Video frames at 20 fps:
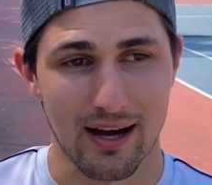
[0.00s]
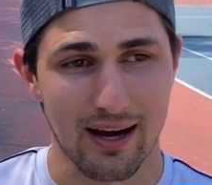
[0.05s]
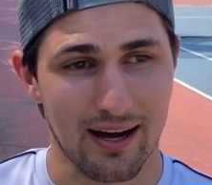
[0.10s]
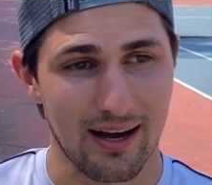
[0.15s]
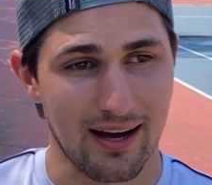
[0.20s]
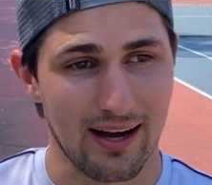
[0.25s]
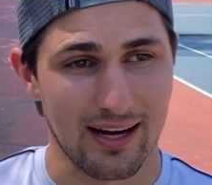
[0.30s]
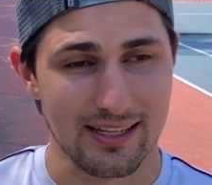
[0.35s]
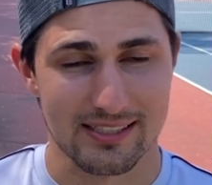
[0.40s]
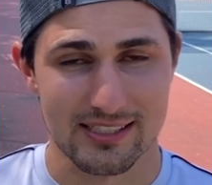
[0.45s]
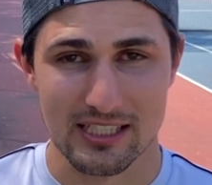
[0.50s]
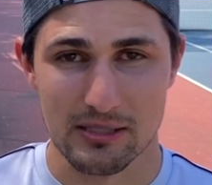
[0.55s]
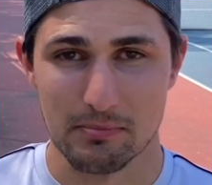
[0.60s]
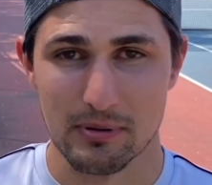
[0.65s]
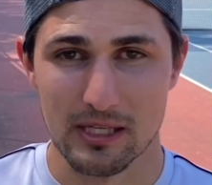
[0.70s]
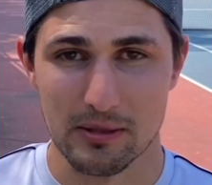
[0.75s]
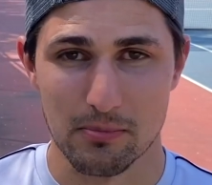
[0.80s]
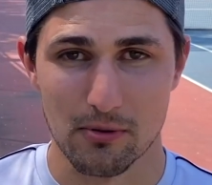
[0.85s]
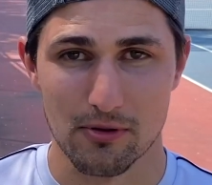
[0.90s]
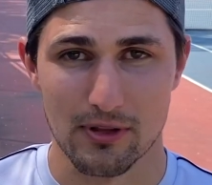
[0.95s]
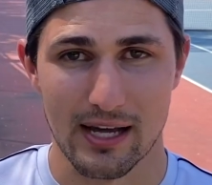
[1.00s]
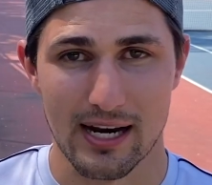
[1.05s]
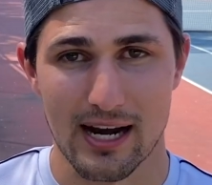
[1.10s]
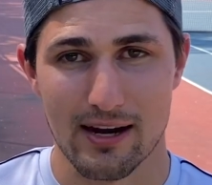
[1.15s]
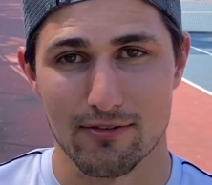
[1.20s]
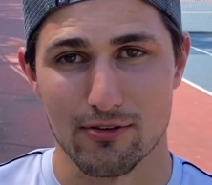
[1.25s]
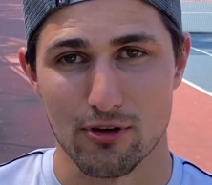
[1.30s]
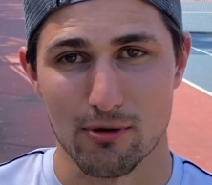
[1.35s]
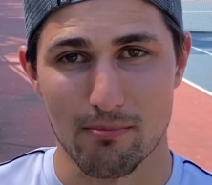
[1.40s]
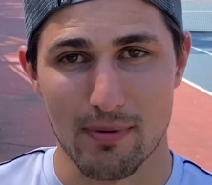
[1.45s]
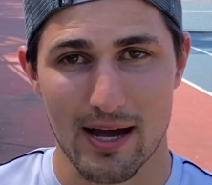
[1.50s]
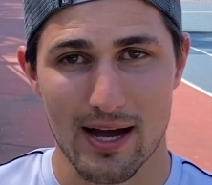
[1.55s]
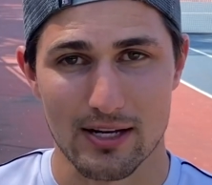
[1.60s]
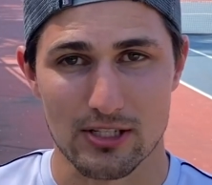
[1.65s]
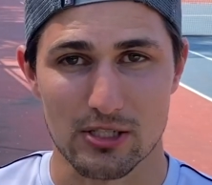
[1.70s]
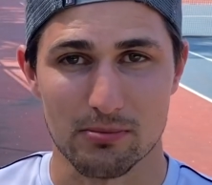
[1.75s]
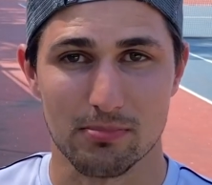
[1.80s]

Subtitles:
I see people that after a match,